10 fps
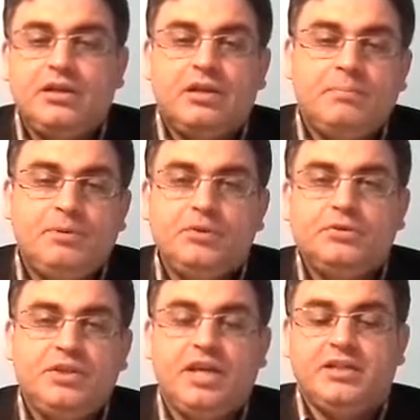
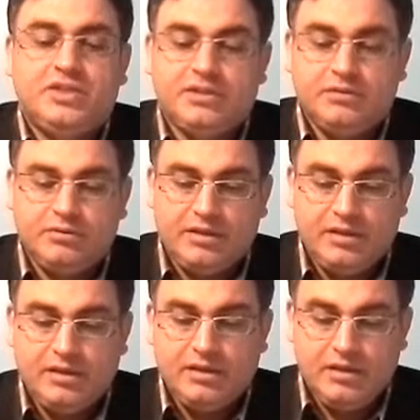repudiation.
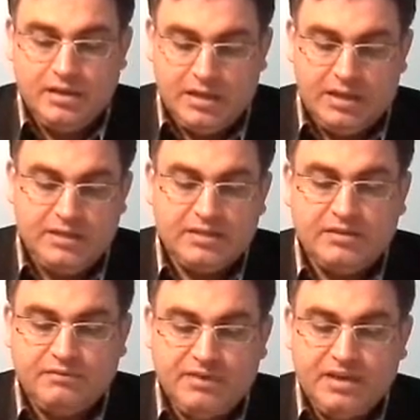Okay, and that's
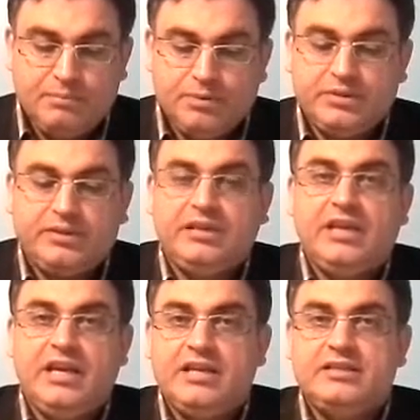a very important
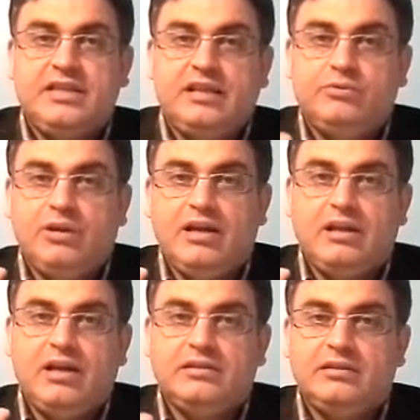key, is that to
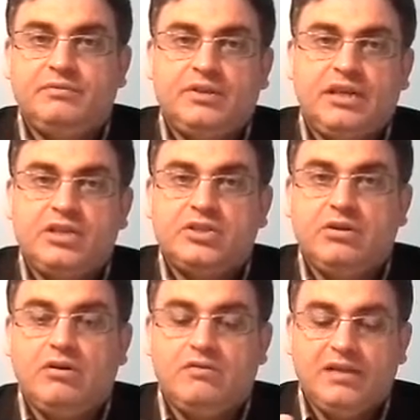
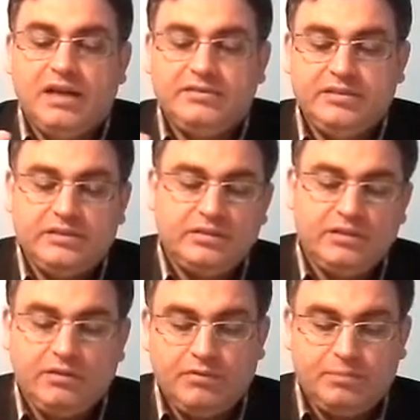identification of the
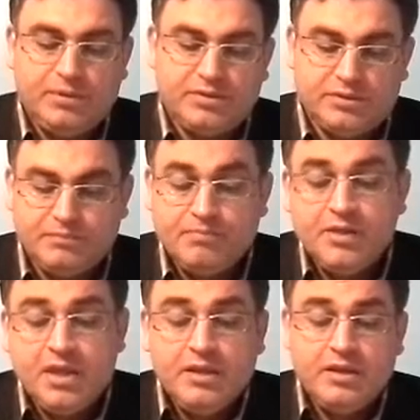identity of the person.
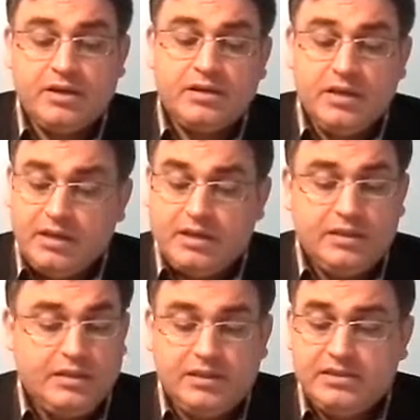There are
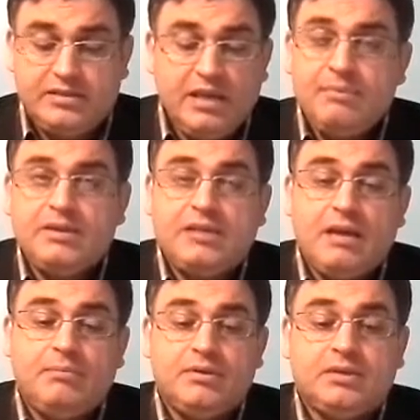the same
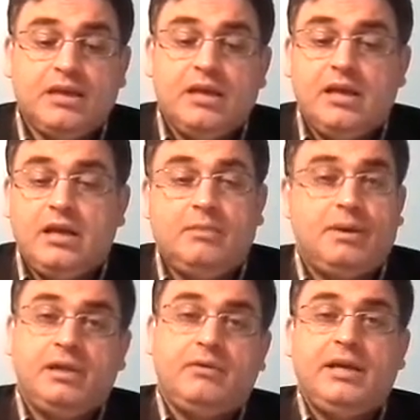examples.
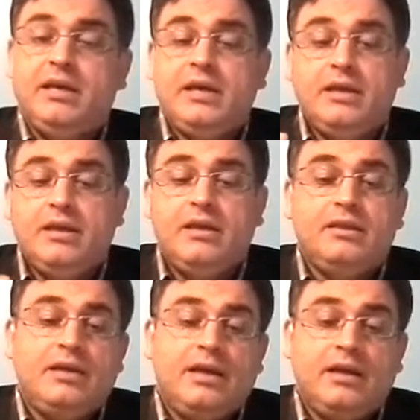By the way,
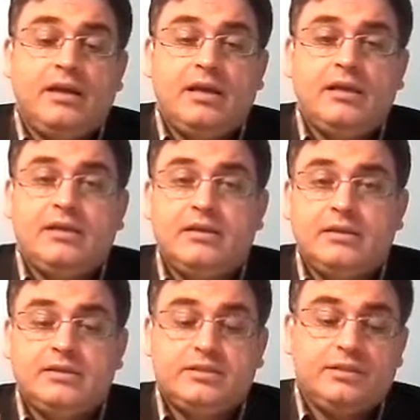
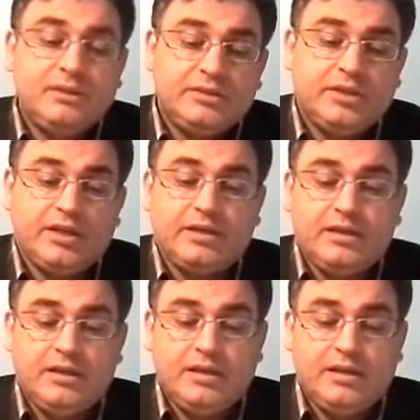the symmetric